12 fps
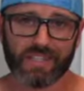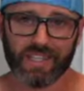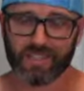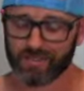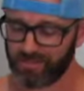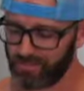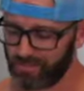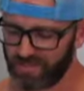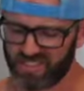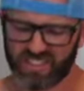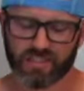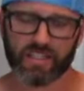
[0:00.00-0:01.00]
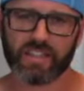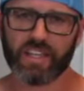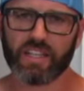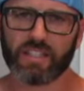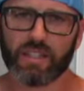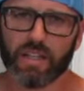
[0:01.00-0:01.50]
down, still get
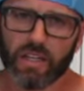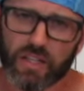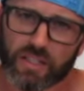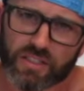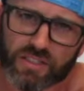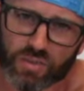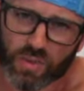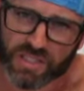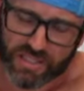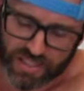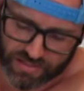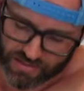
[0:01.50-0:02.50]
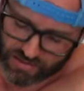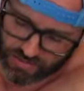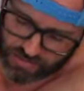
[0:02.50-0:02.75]
that sweet taste to